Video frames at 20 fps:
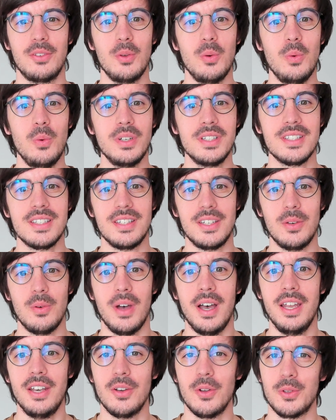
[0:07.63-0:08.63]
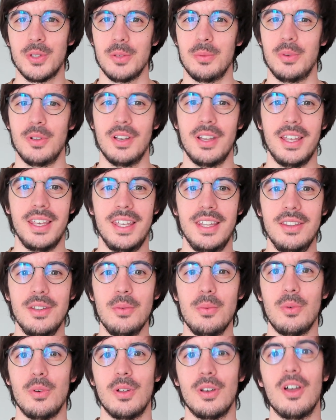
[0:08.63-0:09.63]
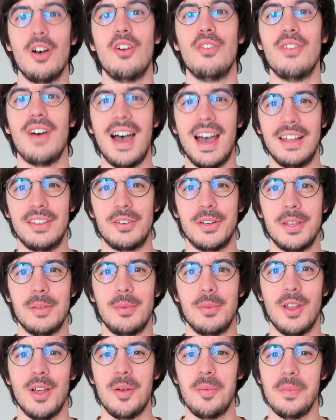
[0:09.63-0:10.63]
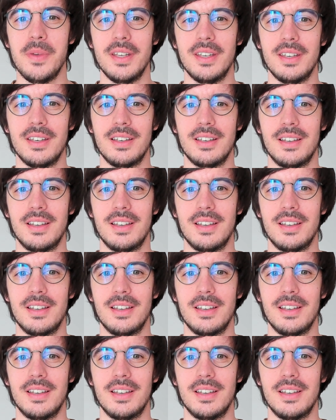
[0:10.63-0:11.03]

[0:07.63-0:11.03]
to what's new and notable in the world of Android development.